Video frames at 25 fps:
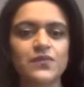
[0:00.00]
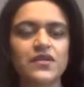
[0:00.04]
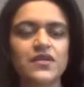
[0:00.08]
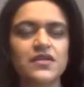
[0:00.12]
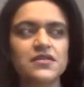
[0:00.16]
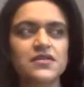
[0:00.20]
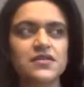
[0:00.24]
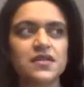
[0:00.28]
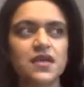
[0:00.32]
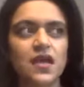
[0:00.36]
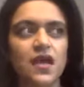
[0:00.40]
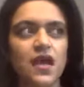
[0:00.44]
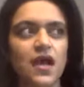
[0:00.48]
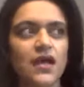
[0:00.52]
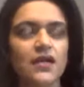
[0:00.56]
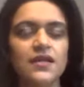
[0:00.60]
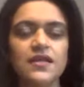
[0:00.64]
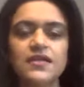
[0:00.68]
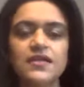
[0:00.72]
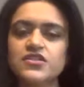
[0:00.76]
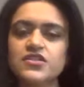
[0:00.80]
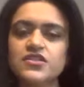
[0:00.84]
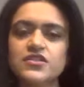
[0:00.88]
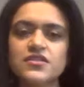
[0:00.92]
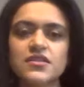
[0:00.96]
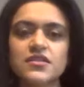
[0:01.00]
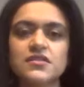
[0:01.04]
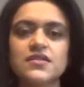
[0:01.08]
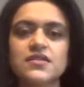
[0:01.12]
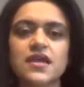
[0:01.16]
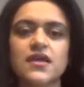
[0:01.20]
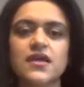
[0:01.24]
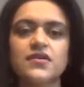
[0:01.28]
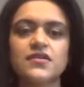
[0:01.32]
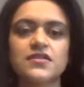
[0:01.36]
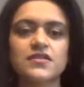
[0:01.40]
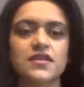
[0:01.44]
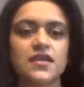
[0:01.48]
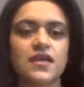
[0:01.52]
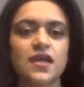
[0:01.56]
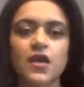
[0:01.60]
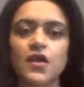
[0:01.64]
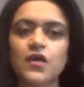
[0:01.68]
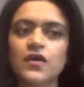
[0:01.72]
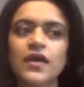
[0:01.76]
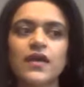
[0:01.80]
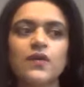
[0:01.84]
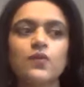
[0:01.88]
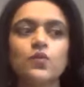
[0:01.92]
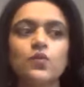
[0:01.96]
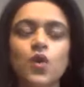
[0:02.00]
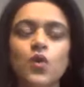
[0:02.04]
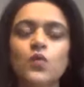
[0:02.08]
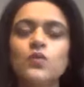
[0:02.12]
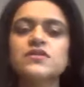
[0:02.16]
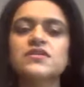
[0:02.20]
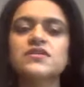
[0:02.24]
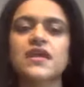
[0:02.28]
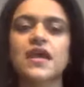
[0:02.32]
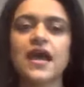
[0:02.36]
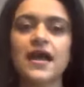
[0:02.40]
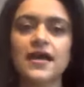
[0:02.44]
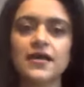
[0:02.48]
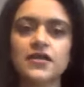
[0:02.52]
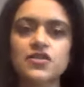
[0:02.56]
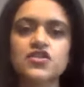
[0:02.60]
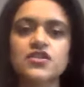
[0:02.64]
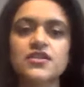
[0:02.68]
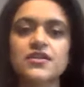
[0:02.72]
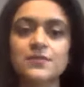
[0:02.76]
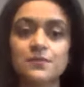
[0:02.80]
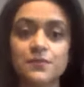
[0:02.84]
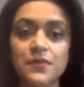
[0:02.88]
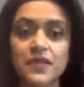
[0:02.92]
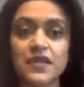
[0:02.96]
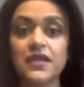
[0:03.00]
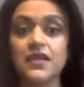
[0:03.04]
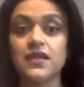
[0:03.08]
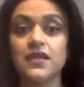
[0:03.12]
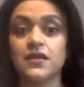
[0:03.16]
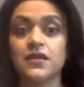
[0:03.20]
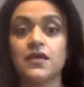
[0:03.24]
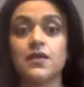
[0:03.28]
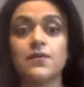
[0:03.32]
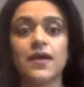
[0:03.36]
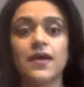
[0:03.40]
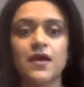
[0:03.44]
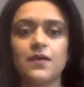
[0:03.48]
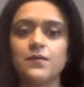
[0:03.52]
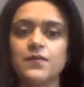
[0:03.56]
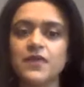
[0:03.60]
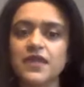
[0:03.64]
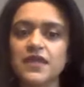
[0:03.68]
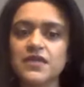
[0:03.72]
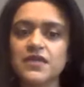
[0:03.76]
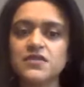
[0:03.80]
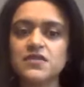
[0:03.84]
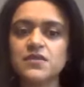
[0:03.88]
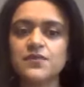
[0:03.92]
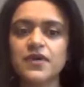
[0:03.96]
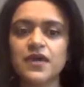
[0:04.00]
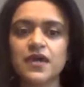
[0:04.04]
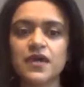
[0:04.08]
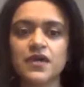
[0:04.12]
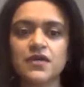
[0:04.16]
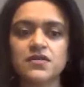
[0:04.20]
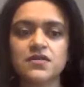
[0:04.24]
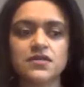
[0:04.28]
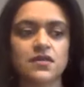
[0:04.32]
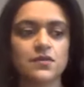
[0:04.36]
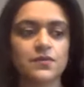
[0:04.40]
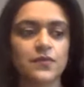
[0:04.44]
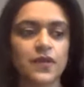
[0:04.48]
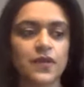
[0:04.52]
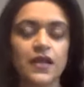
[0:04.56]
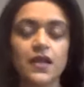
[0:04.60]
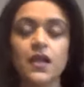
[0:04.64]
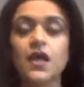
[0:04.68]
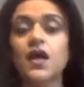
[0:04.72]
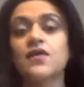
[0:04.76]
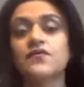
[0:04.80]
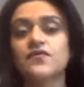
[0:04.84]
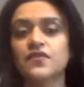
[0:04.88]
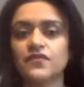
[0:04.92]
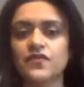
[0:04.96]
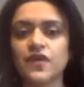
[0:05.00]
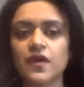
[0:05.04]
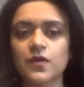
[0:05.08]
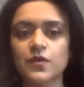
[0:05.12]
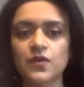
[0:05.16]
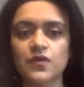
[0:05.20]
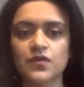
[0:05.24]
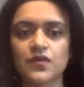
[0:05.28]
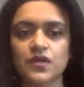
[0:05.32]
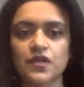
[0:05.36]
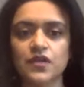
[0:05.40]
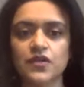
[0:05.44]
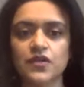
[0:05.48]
Because unless you sit down and say, okay, what would it actually mean about me as a person in my life if I won the